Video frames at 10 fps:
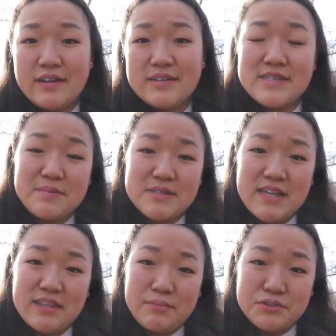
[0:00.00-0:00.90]
Sigma's
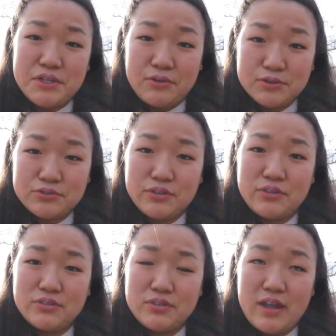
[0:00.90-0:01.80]
had the
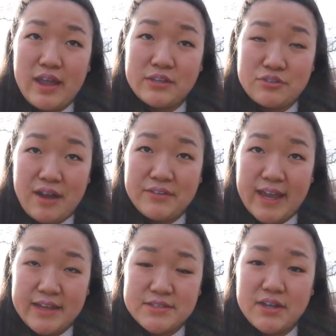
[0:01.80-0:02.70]
Multicultural
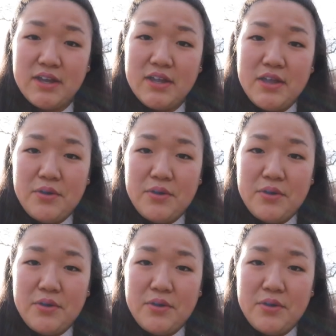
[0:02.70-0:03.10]
Extravaganza,